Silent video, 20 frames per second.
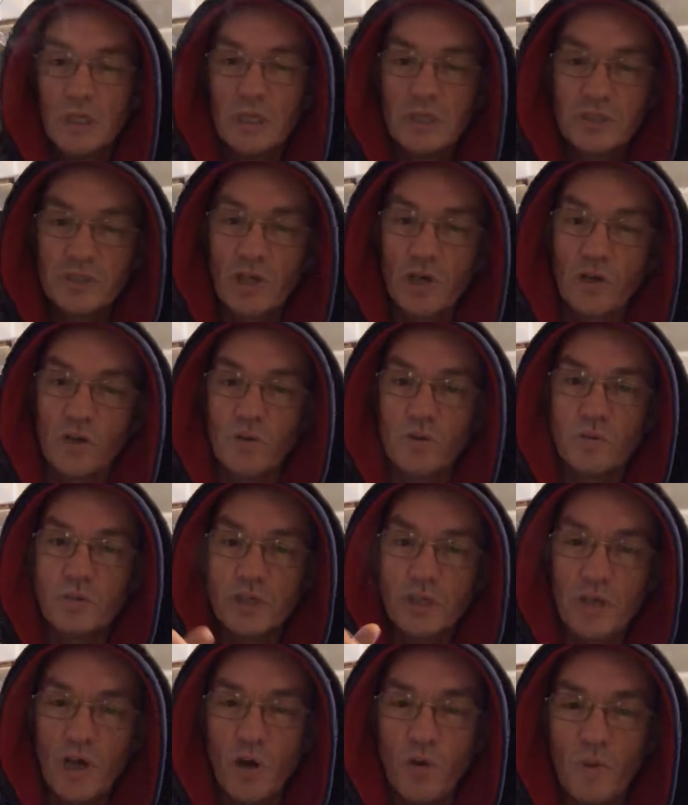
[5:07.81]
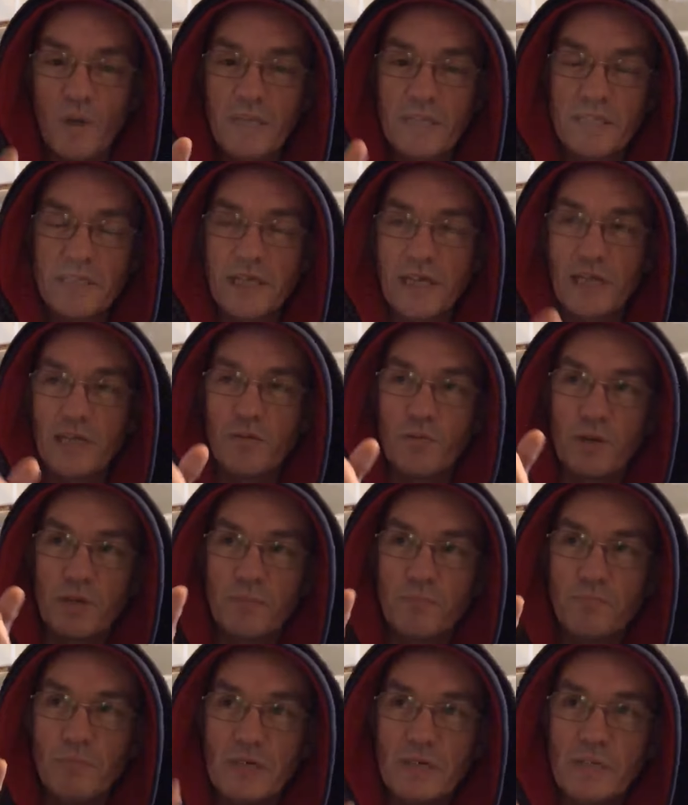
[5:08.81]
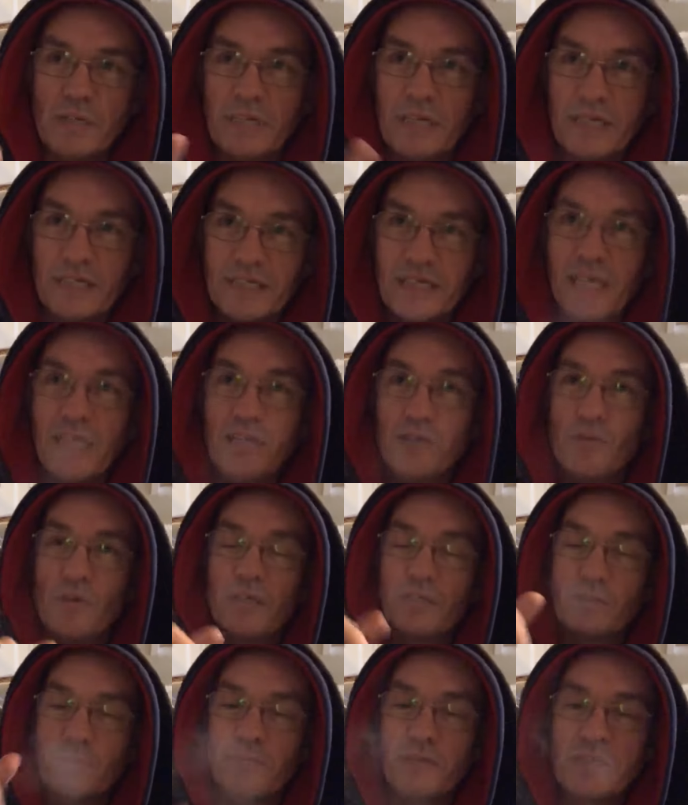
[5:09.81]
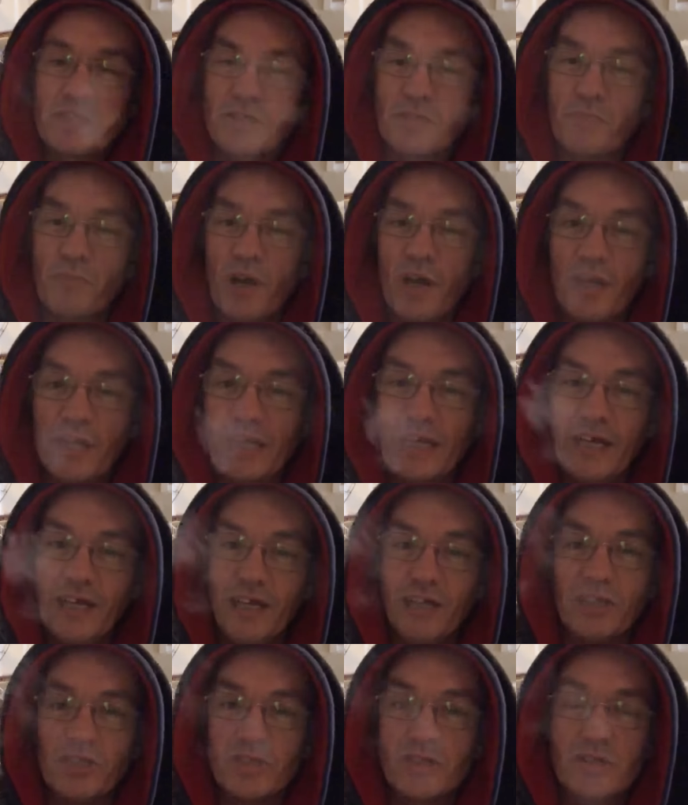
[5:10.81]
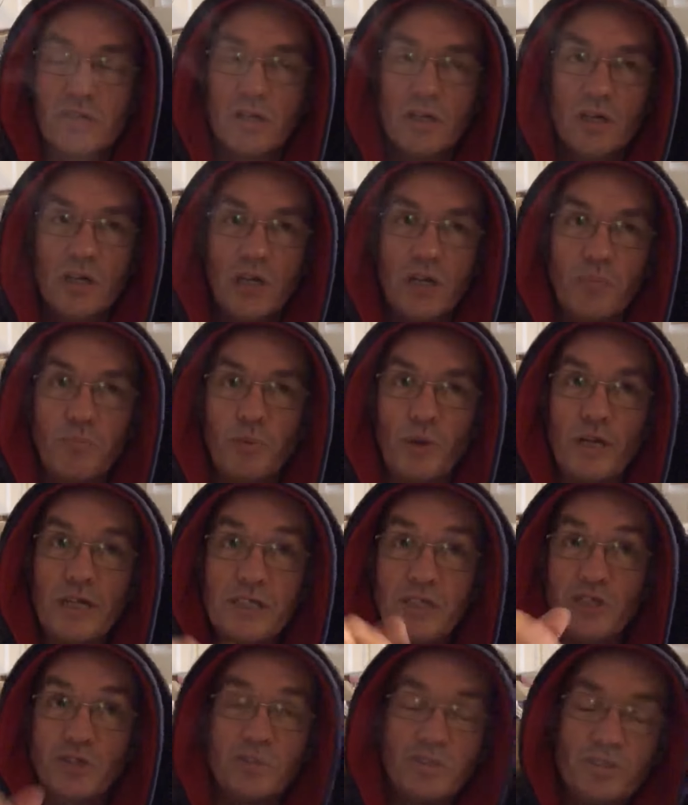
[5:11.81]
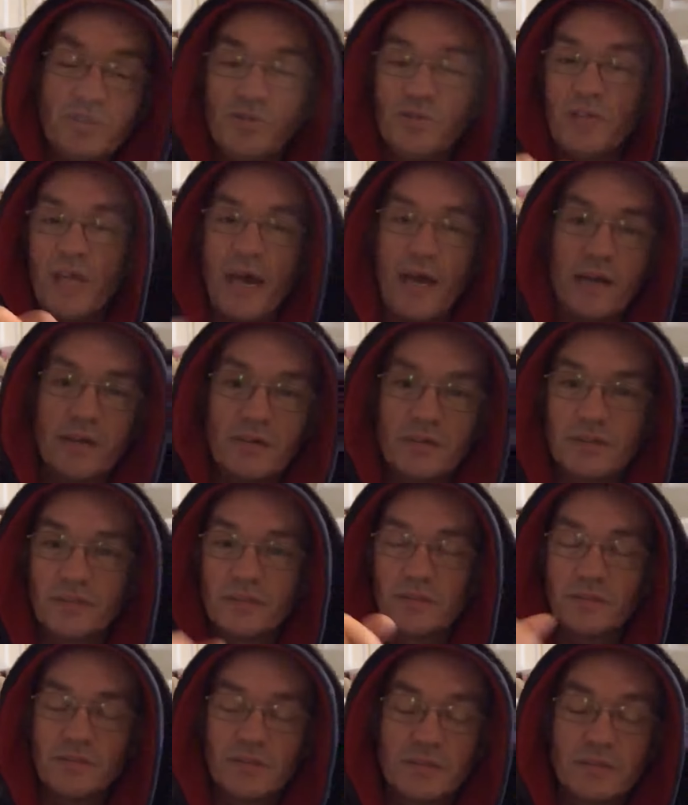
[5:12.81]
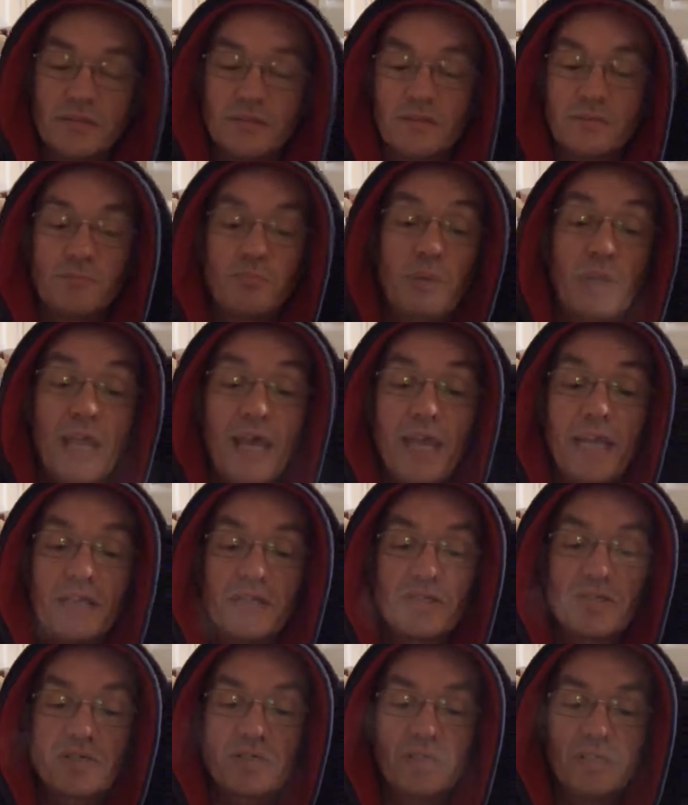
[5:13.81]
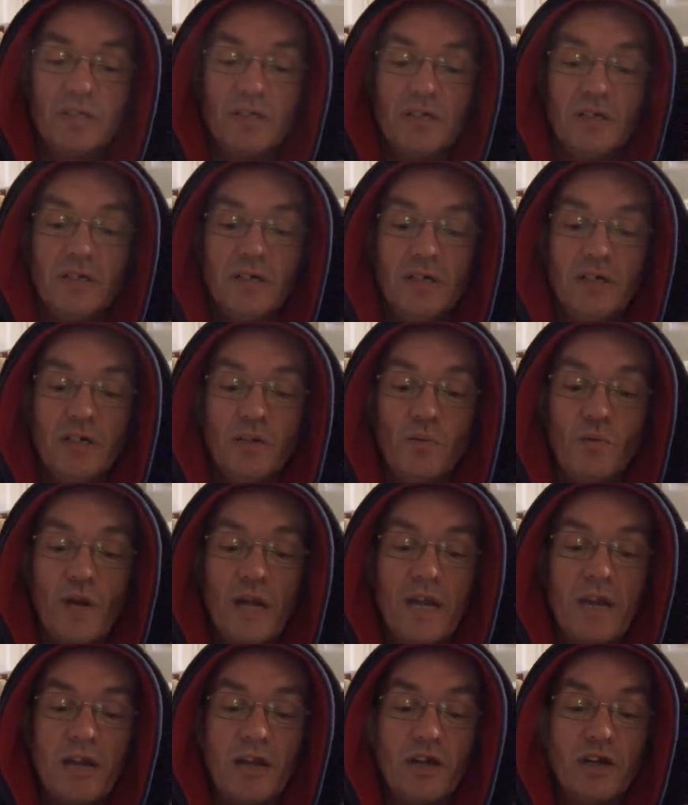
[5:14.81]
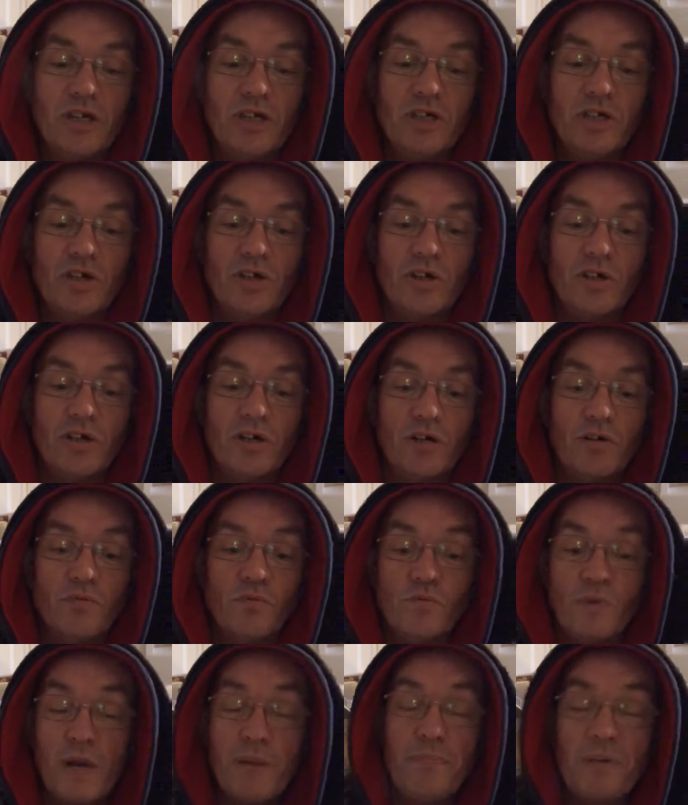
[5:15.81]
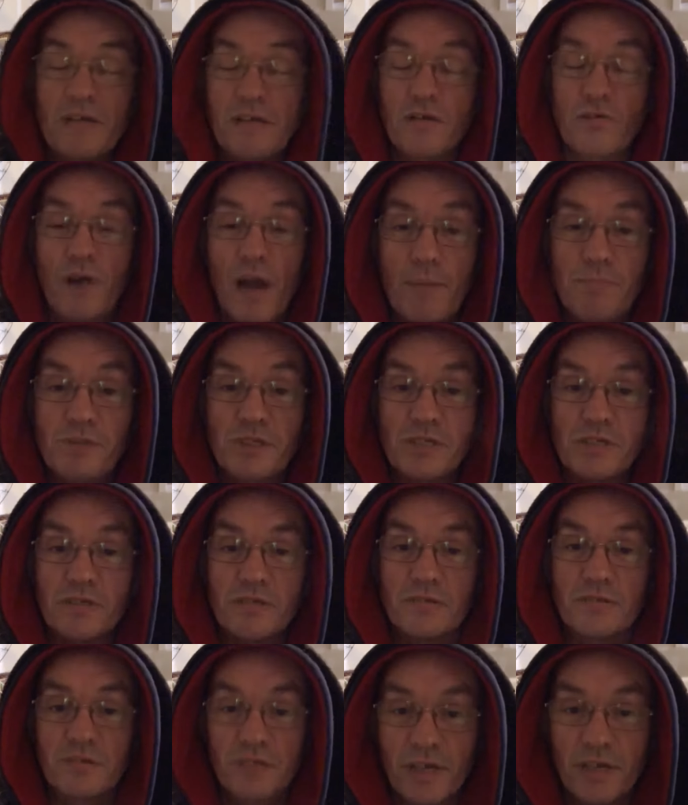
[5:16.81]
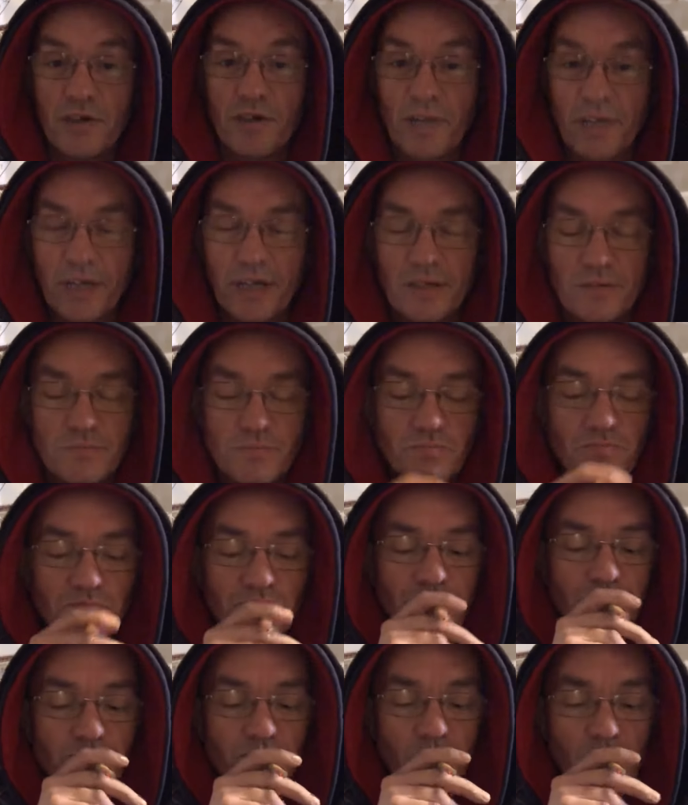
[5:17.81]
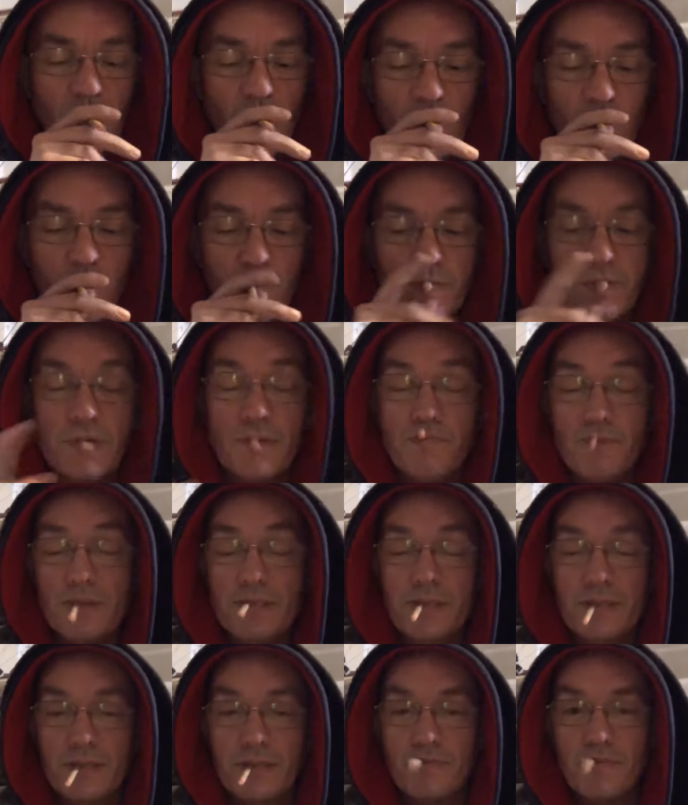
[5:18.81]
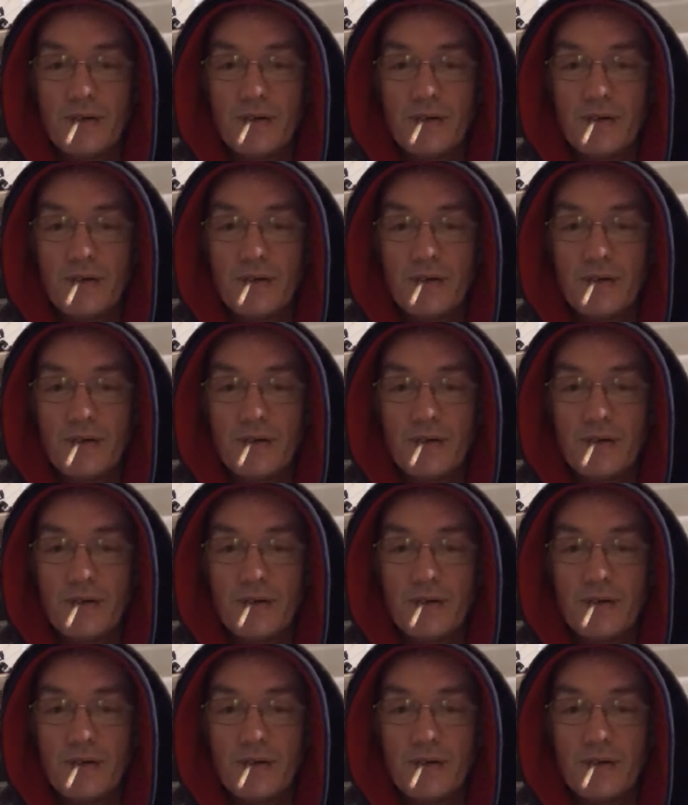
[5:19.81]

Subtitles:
So you know what continuing to miss the mark is. It brings you to that place where you're reaping corruption, literally. You're missing the